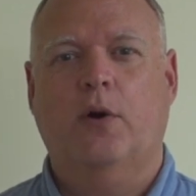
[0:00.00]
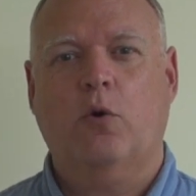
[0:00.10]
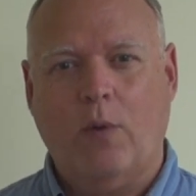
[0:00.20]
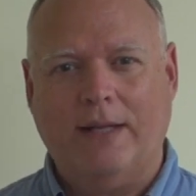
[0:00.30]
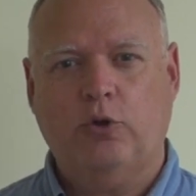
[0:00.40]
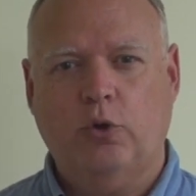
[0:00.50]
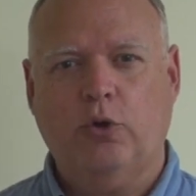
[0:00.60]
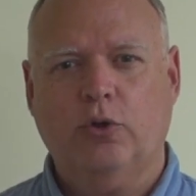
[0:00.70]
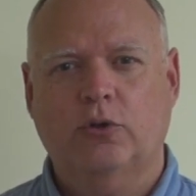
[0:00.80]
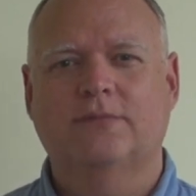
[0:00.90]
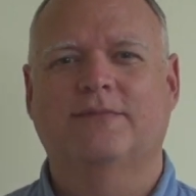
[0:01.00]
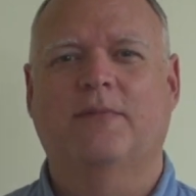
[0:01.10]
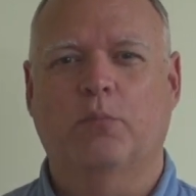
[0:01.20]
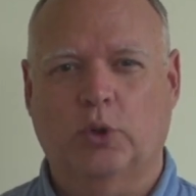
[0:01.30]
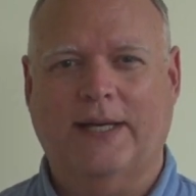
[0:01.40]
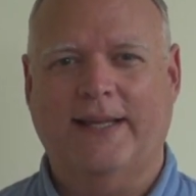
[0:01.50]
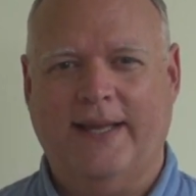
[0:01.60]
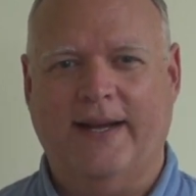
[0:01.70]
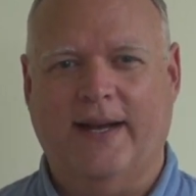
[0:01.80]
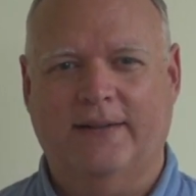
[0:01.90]
Kuantor
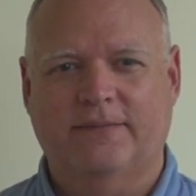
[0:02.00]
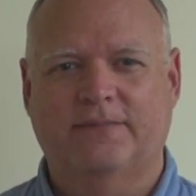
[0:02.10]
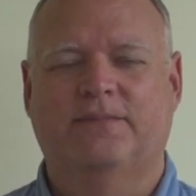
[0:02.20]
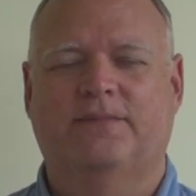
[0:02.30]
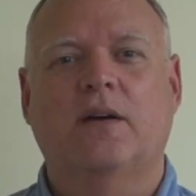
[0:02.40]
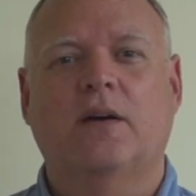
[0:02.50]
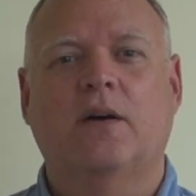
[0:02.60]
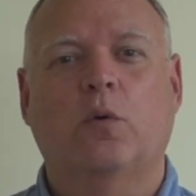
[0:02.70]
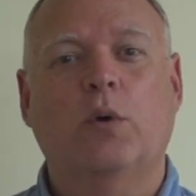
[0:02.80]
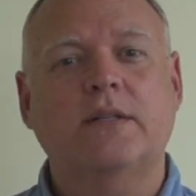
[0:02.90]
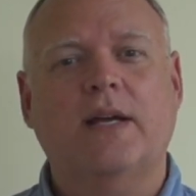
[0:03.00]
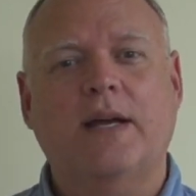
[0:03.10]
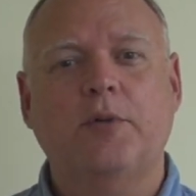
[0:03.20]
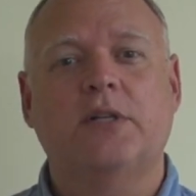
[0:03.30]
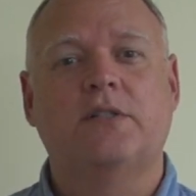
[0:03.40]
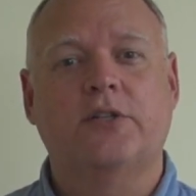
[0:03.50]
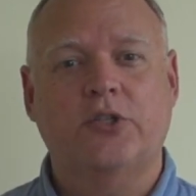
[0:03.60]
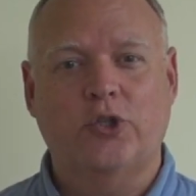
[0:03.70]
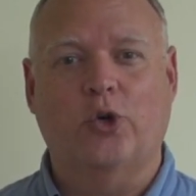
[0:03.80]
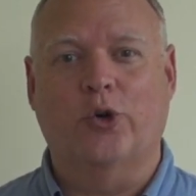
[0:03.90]
botayega. What time does the
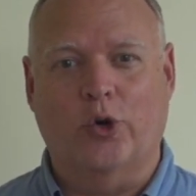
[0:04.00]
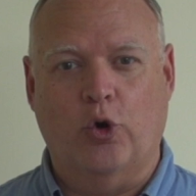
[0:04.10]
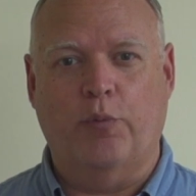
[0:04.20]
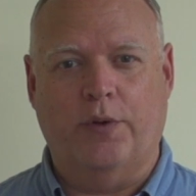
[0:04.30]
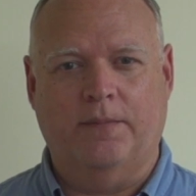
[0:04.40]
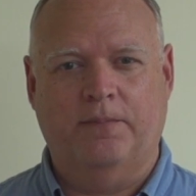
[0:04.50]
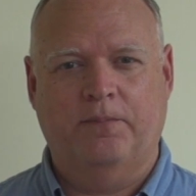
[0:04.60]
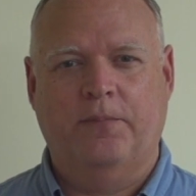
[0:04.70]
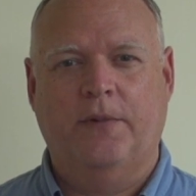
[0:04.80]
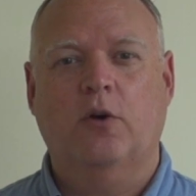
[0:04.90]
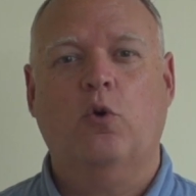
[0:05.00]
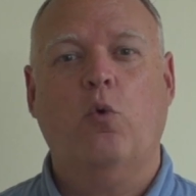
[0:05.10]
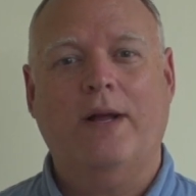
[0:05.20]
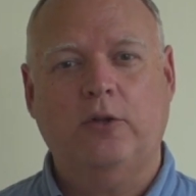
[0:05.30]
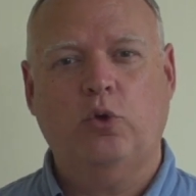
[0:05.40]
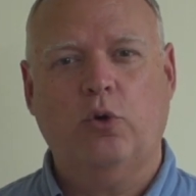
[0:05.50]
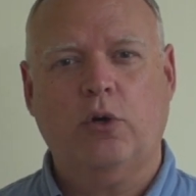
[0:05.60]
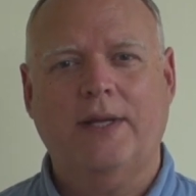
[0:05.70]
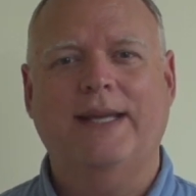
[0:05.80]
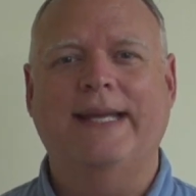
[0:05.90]
store open? Kuantor
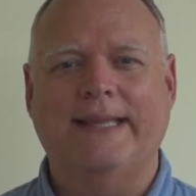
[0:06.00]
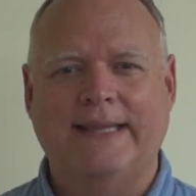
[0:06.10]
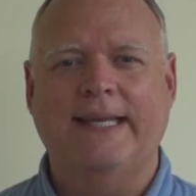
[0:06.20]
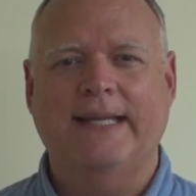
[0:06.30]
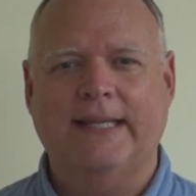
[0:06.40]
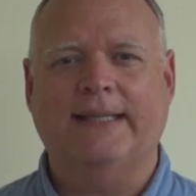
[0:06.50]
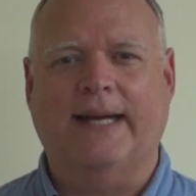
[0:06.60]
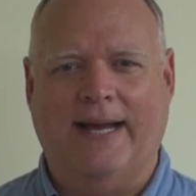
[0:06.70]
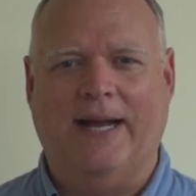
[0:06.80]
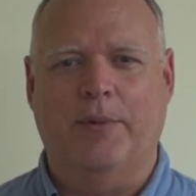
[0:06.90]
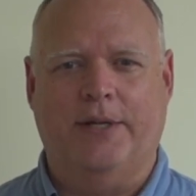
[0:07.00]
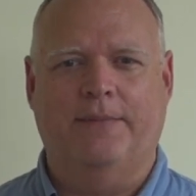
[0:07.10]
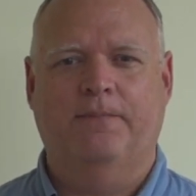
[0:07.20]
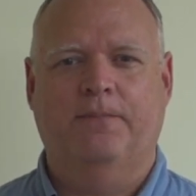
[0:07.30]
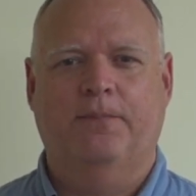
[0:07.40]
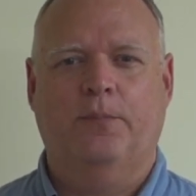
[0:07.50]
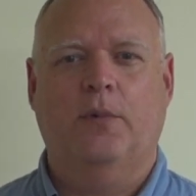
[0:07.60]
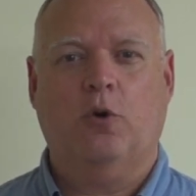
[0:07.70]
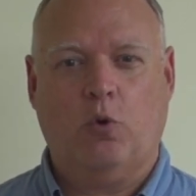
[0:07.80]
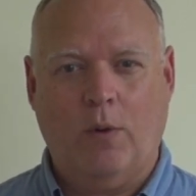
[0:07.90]
e tienda tahabri.
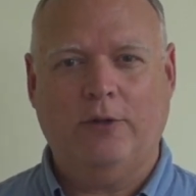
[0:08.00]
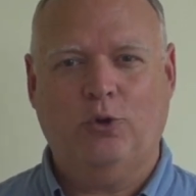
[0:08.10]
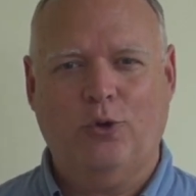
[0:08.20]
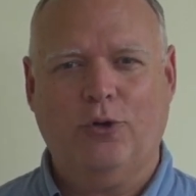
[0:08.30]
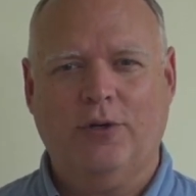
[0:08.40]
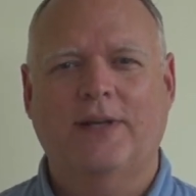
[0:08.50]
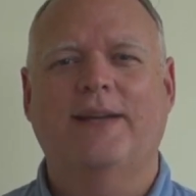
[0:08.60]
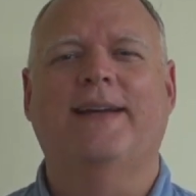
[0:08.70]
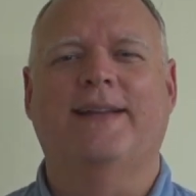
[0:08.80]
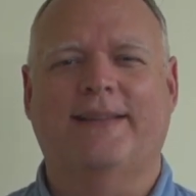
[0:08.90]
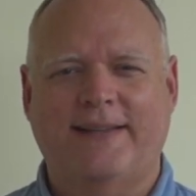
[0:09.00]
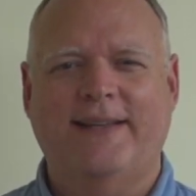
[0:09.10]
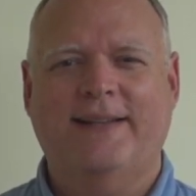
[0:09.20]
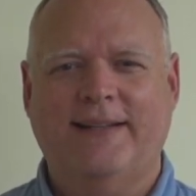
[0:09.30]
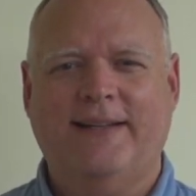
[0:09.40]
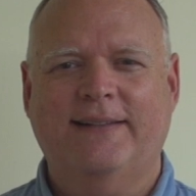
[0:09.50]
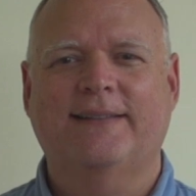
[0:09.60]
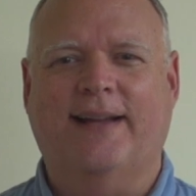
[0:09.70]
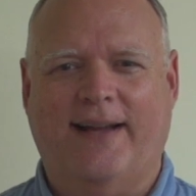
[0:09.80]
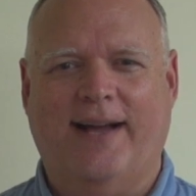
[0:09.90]
Kuantor e tienda
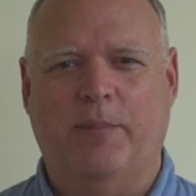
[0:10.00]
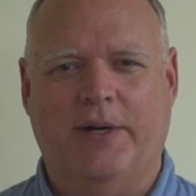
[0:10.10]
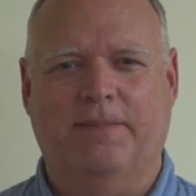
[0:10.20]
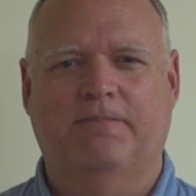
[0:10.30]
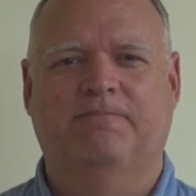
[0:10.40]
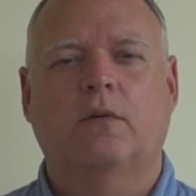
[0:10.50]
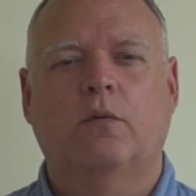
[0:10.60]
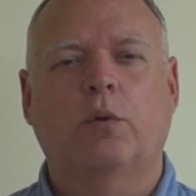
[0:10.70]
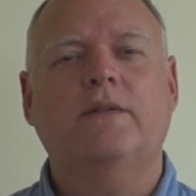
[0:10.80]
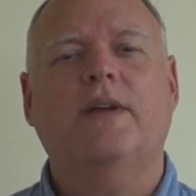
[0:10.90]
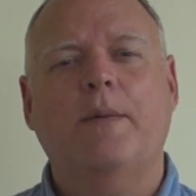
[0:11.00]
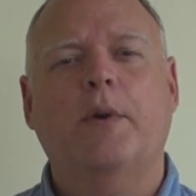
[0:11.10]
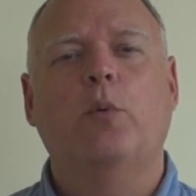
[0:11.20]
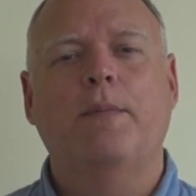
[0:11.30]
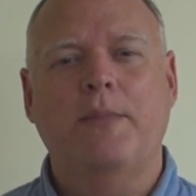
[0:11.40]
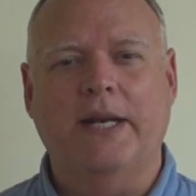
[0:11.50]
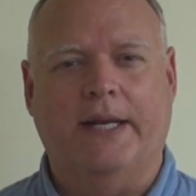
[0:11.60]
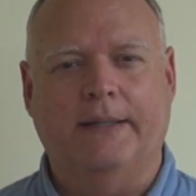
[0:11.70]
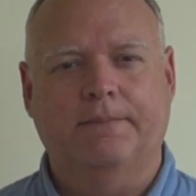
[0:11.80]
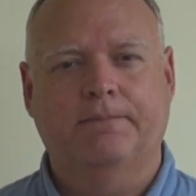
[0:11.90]
tahabri. What time are we meeting?